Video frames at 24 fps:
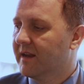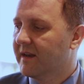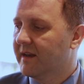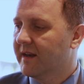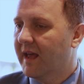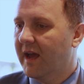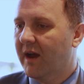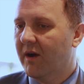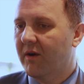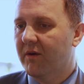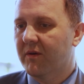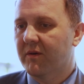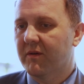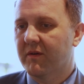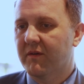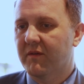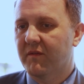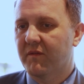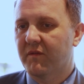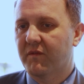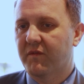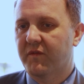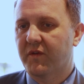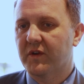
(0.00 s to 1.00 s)
Now,
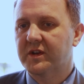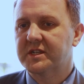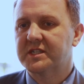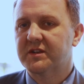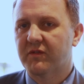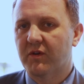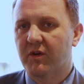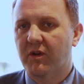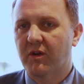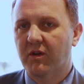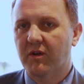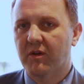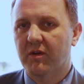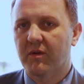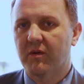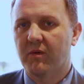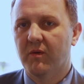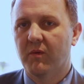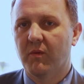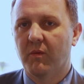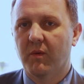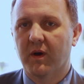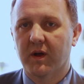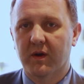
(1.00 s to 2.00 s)
first of all,
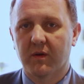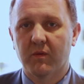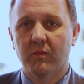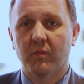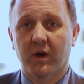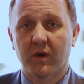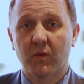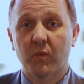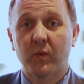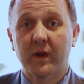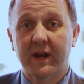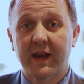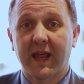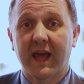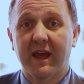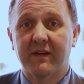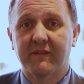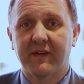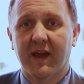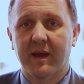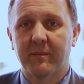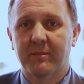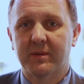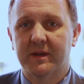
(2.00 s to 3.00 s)
what will
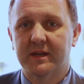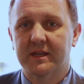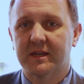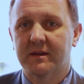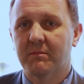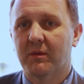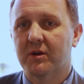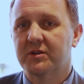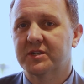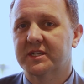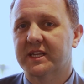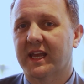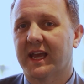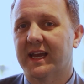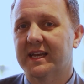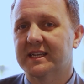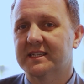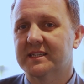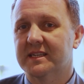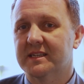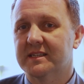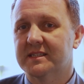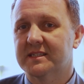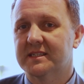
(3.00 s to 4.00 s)
have happened in most
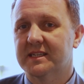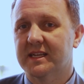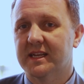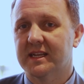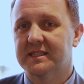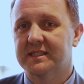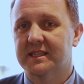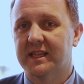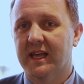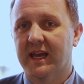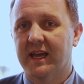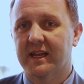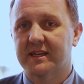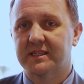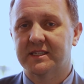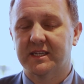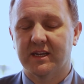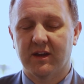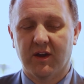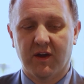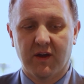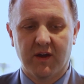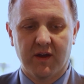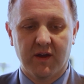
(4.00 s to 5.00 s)
cases is that
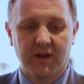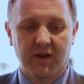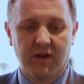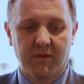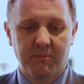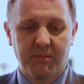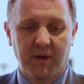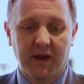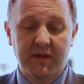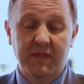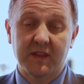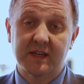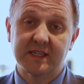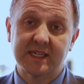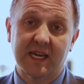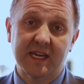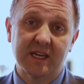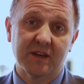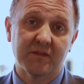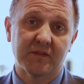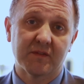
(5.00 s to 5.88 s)
by the date